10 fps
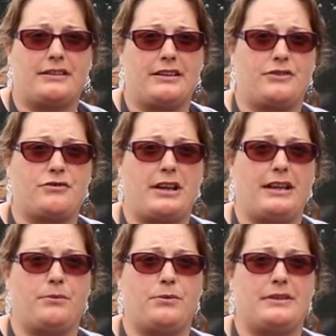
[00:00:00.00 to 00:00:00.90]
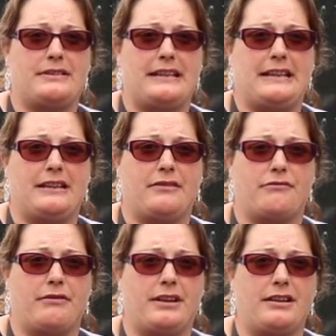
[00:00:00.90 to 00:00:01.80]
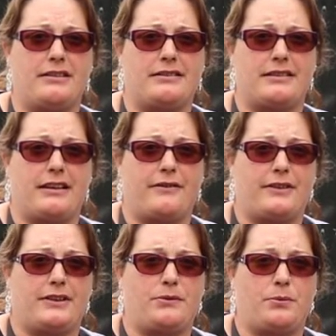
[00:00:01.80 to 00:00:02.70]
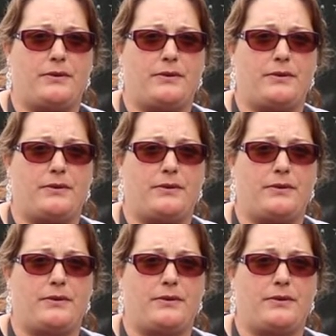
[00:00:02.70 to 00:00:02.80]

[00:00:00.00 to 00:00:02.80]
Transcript: This train was in regular service